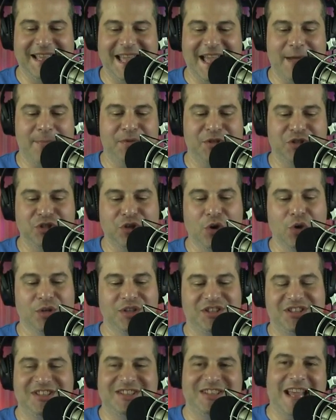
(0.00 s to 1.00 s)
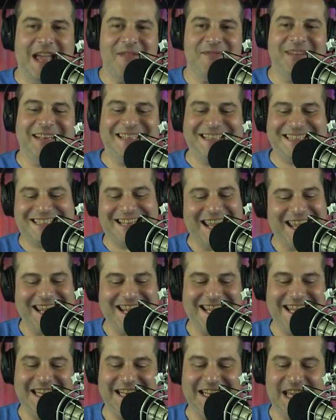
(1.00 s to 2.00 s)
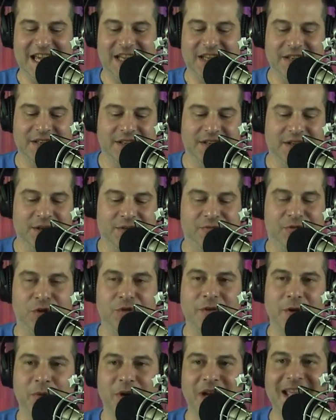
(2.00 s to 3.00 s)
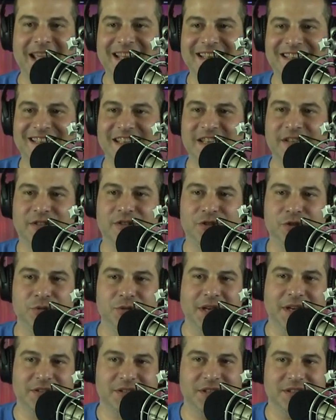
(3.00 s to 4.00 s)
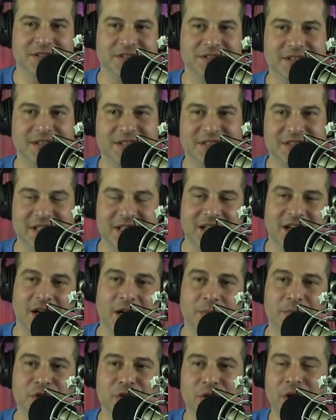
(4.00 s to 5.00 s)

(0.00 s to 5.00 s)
episode seventeen for November eighteenth, two thousand sixteen. I'm your